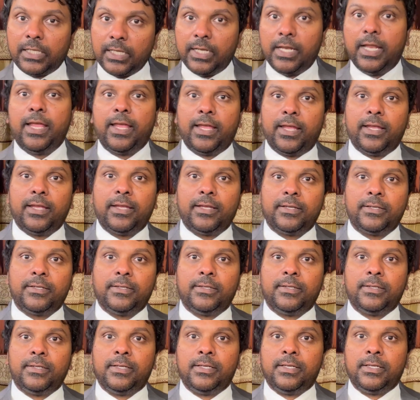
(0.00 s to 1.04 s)
delay,
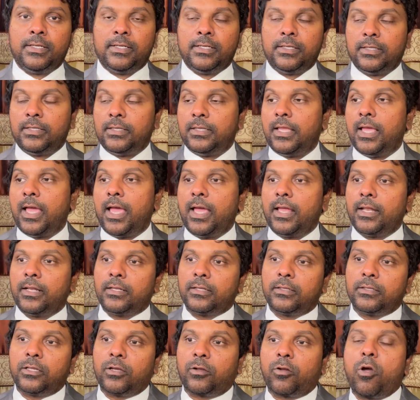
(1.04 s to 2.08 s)
then
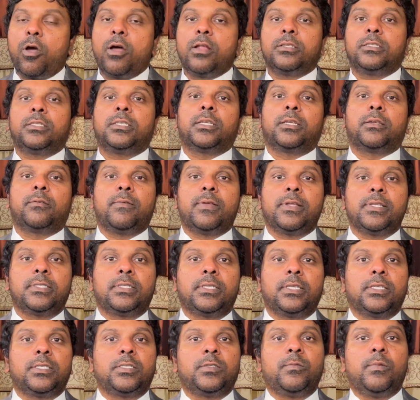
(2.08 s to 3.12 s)
the
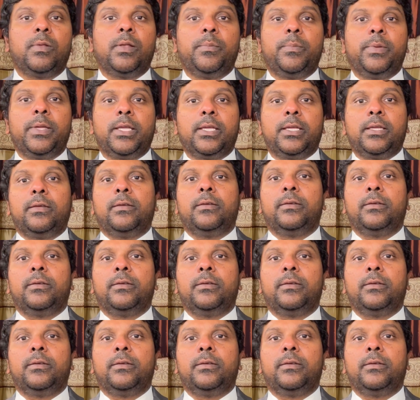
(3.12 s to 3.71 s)
consequences will be